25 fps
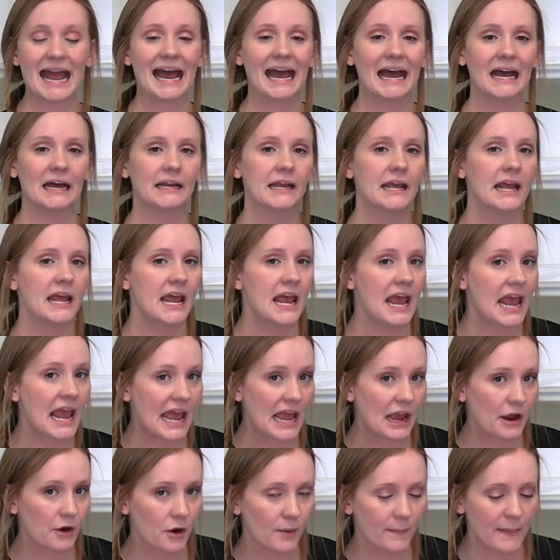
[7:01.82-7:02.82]
add
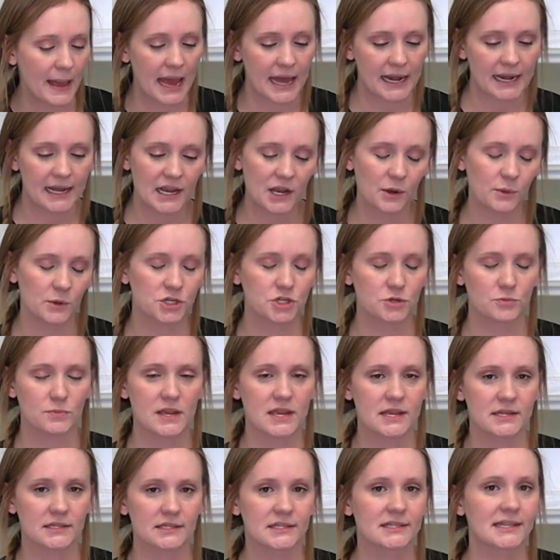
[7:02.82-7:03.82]
aromatic, which
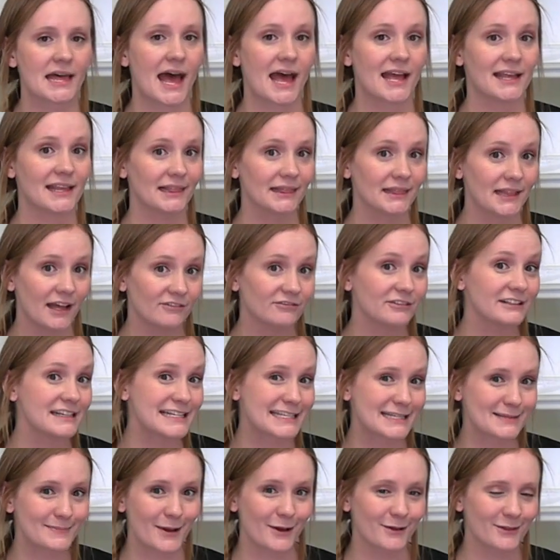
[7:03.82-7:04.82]
means that lovely
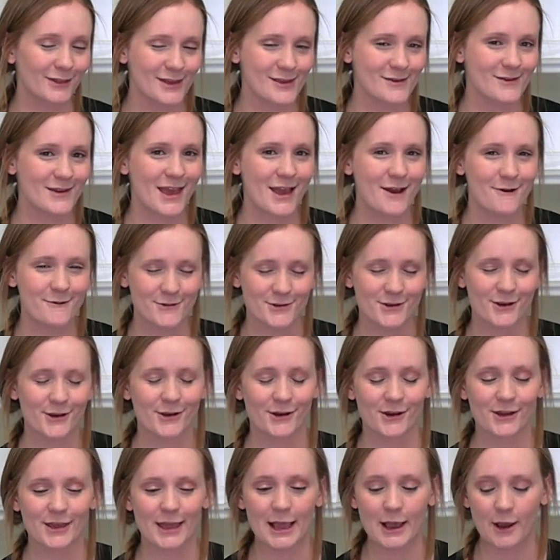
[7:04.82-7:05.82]
smell that you get when you're
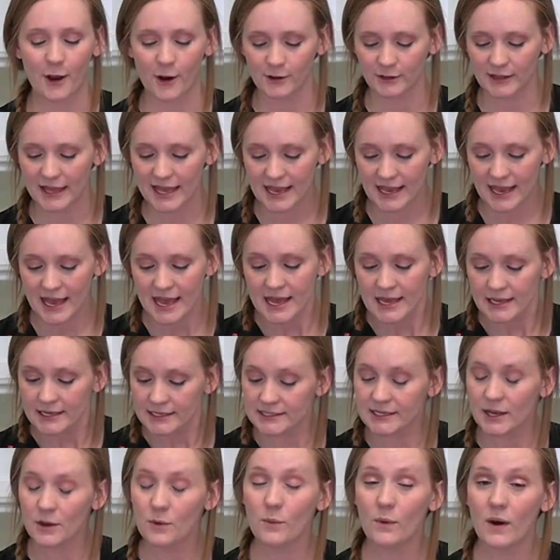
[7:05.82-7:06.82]
cooking garlic.
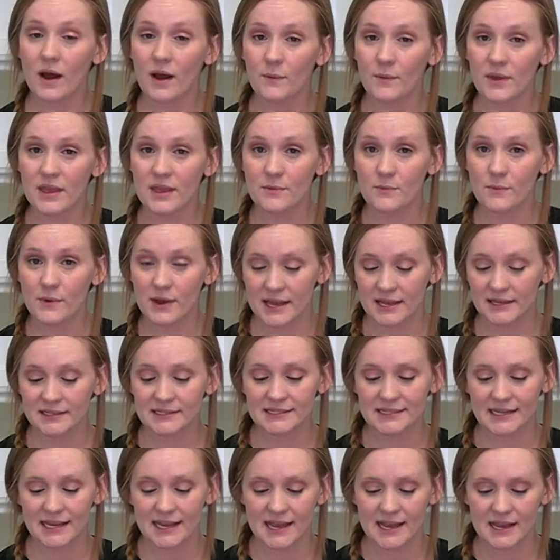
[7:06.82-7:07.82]
So what we went
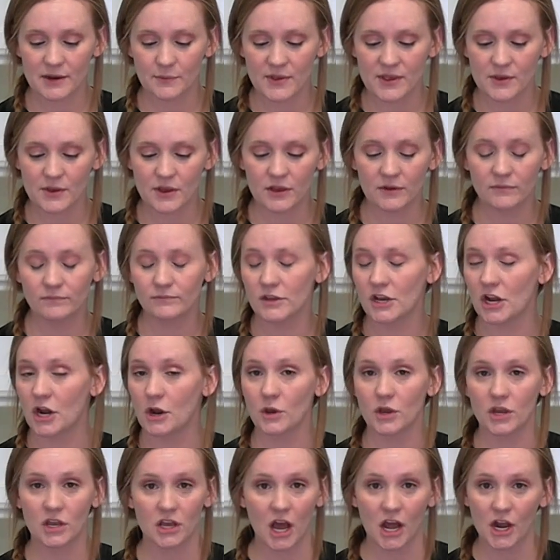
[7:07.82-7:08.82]
and did, we
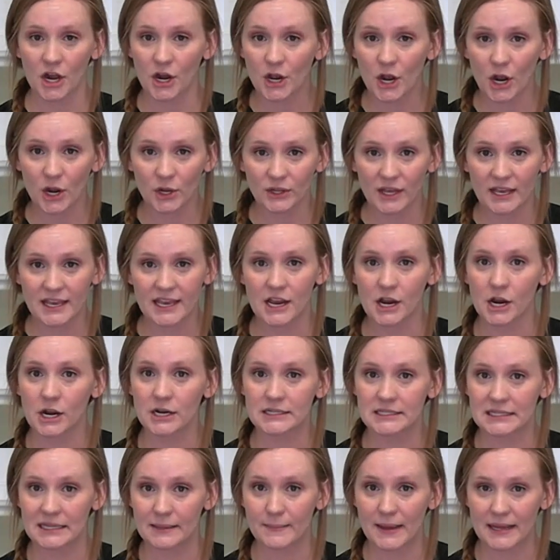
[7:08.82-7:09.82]
got our garlic here,
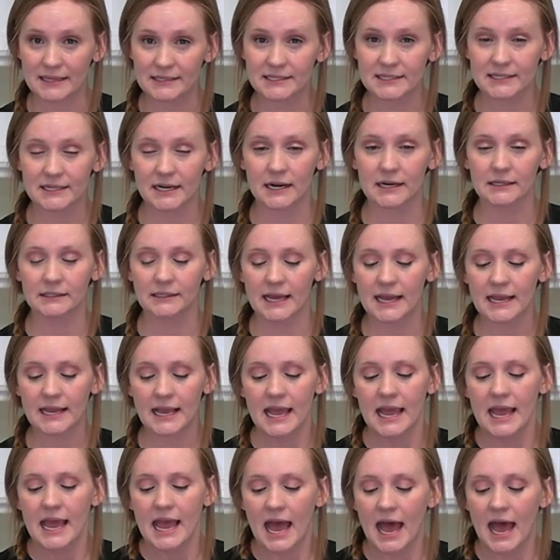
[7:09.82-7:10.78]
it's the minced garlic,